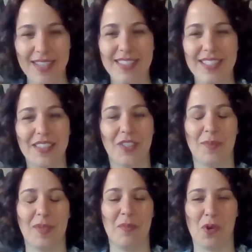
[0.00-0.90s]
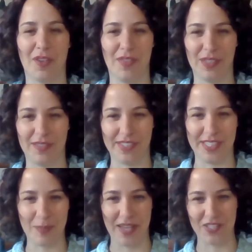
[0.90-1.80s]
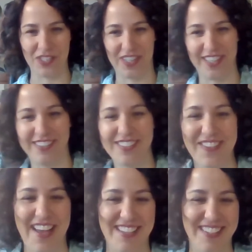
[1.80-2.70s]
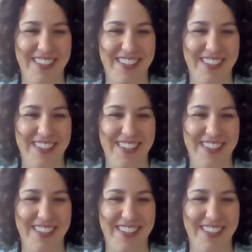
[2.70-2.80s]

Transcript: to see a little bit more of the lovely space you're in, so that's